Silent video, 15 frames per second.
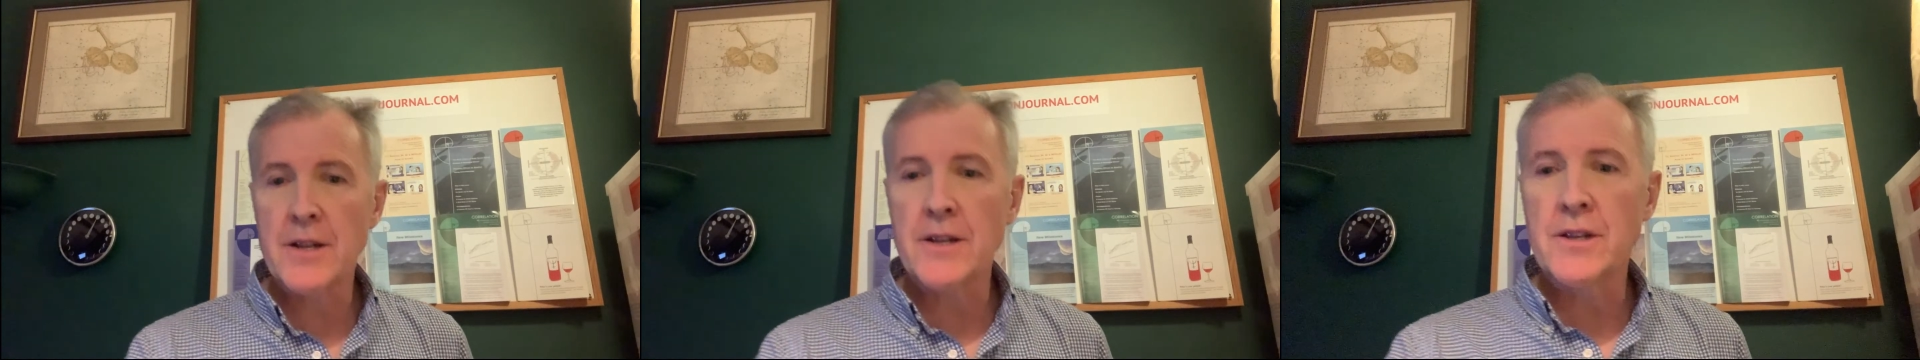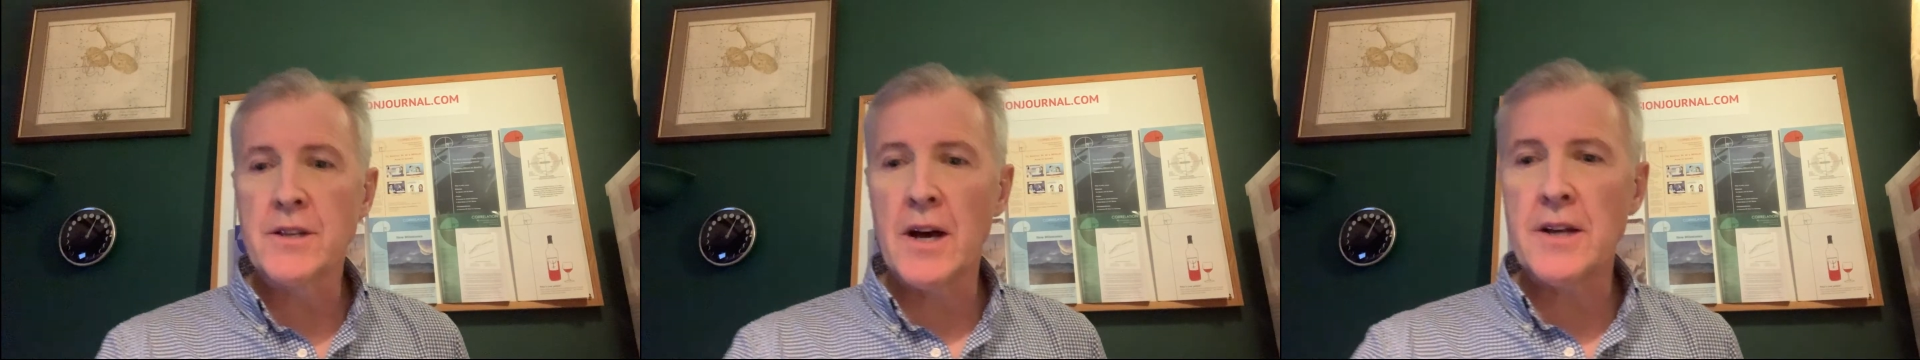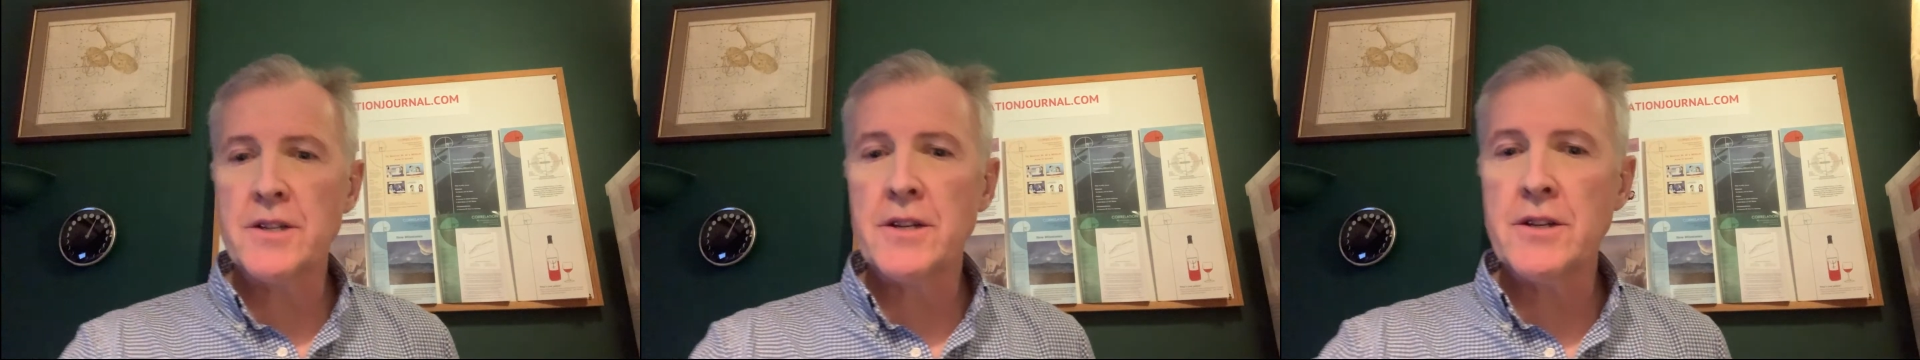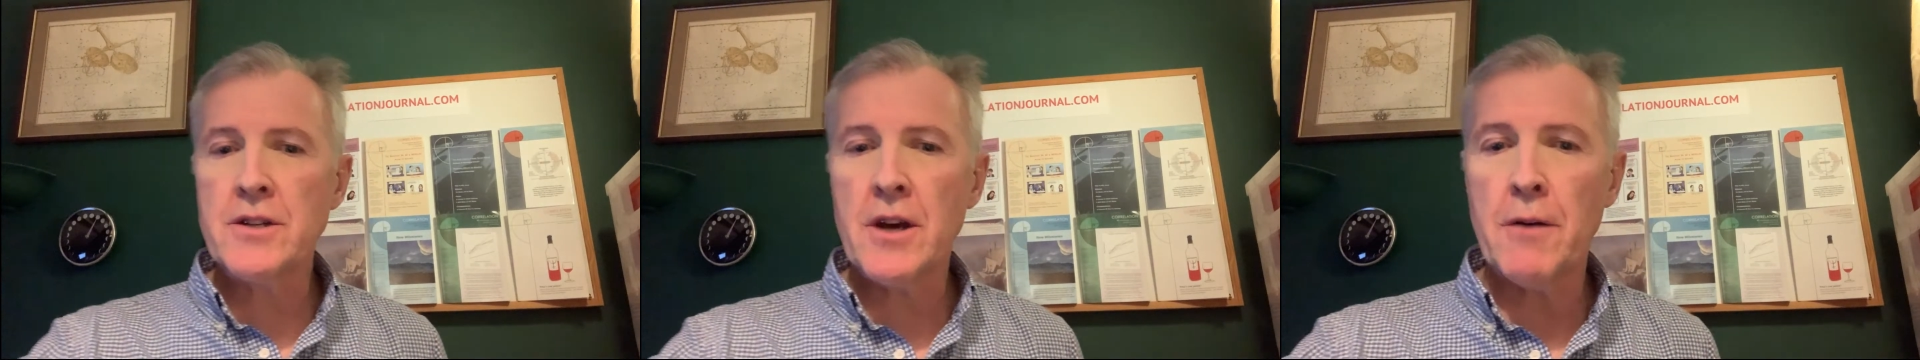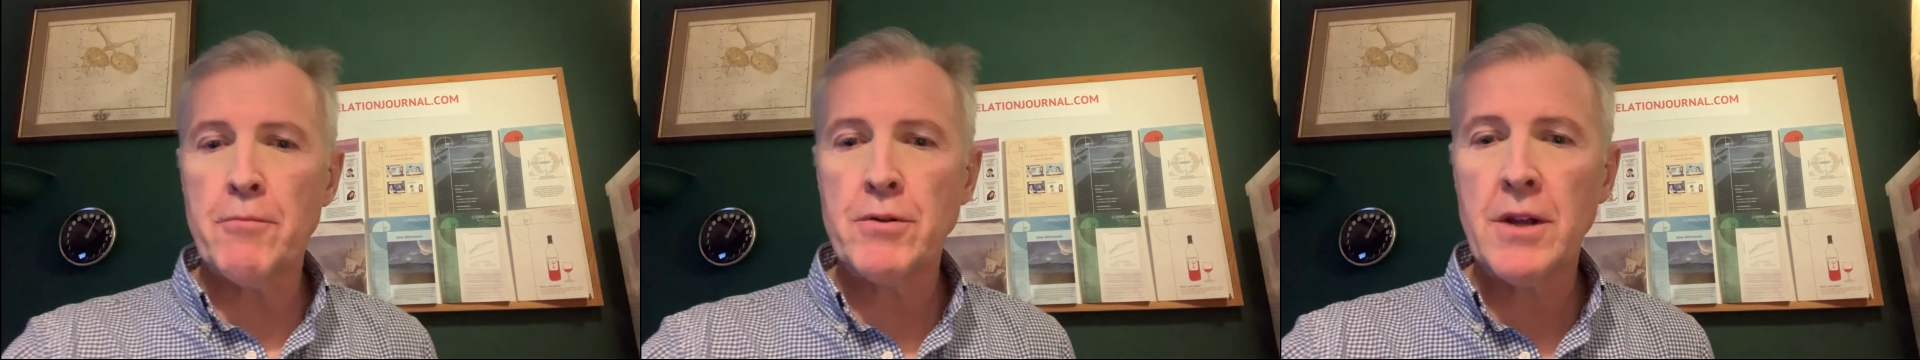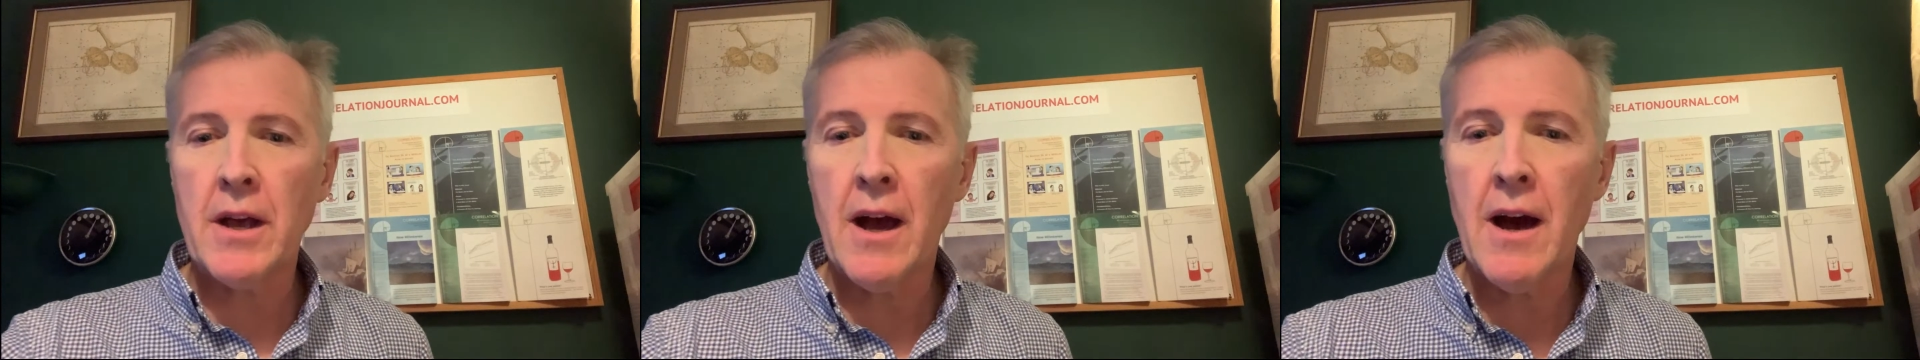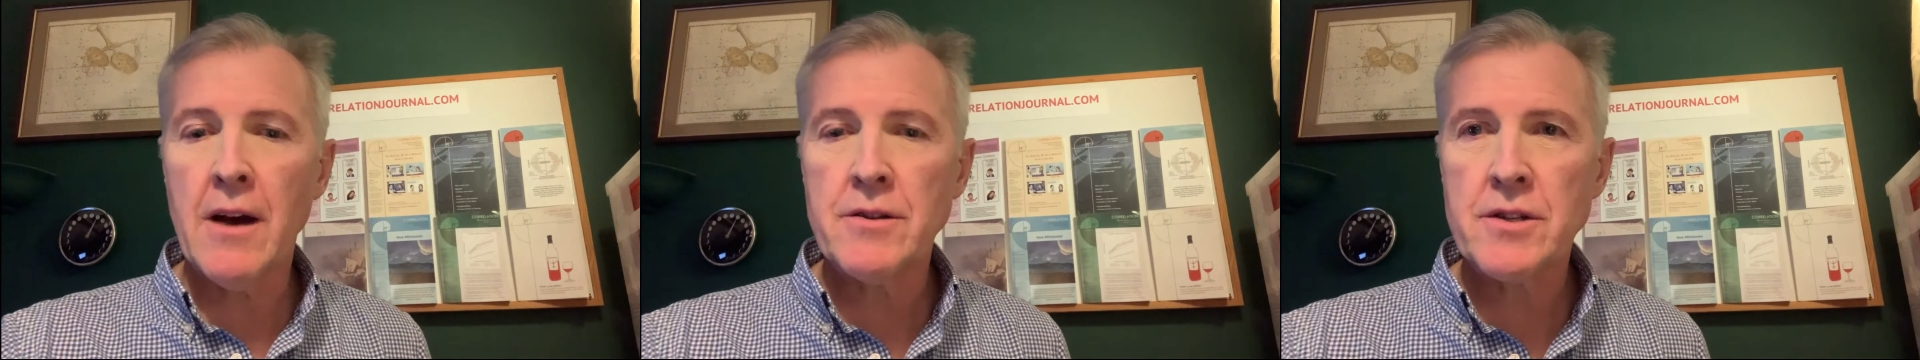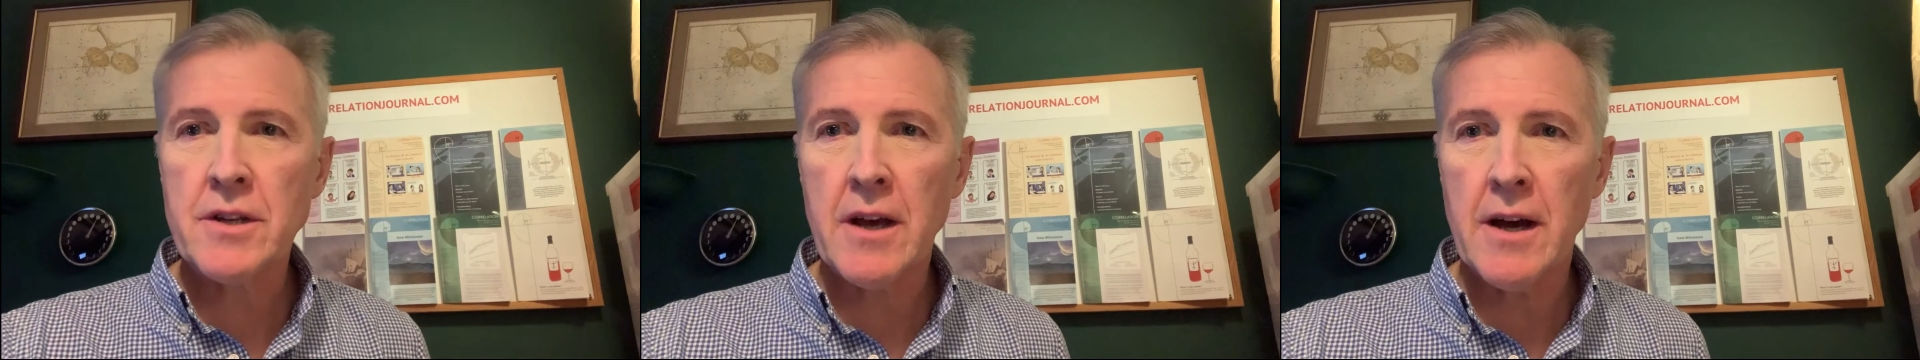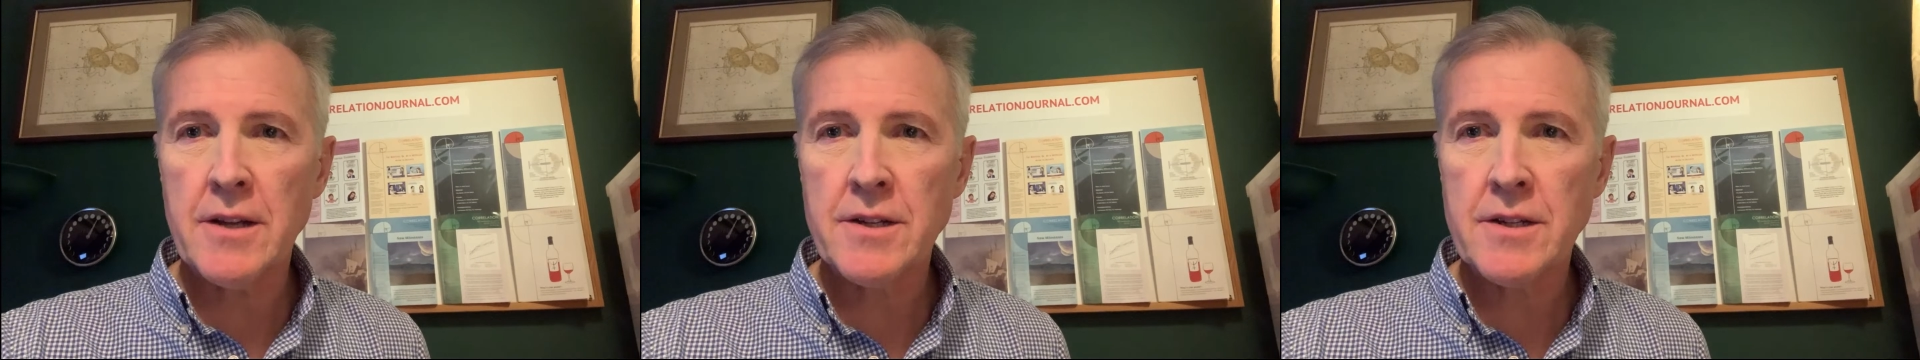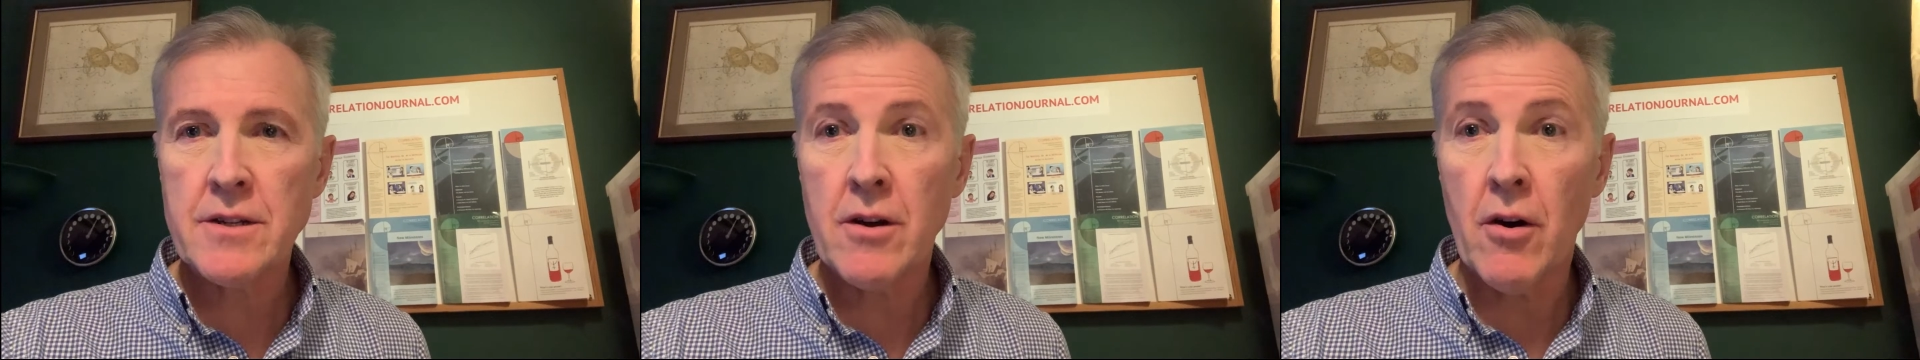does interpreting house
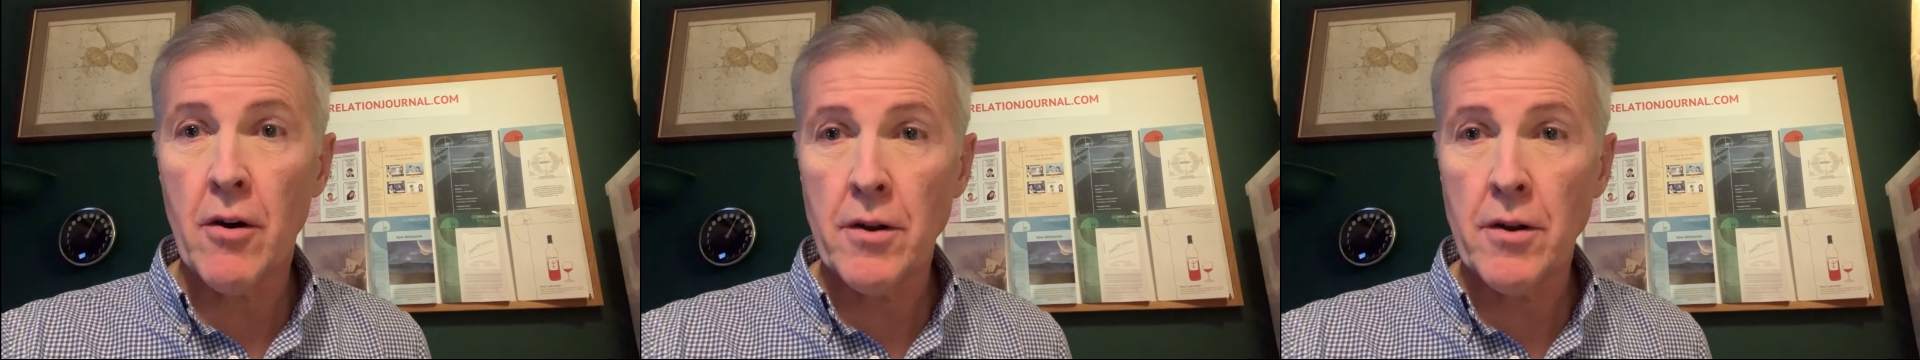cusps